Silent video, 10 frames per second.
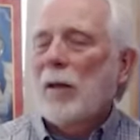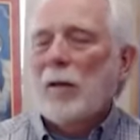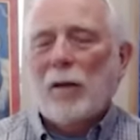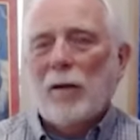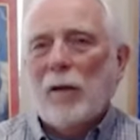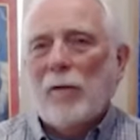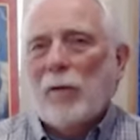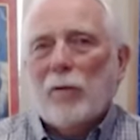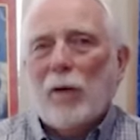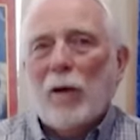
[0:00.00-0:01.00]
that none of
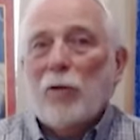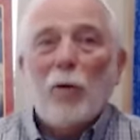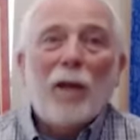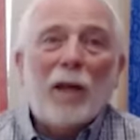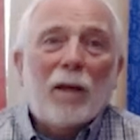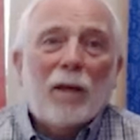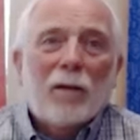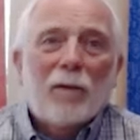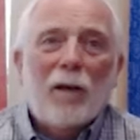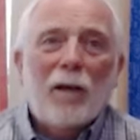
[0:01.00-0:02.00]
us are doing,
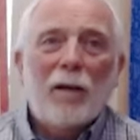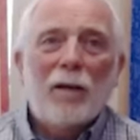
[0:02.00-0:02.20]
right?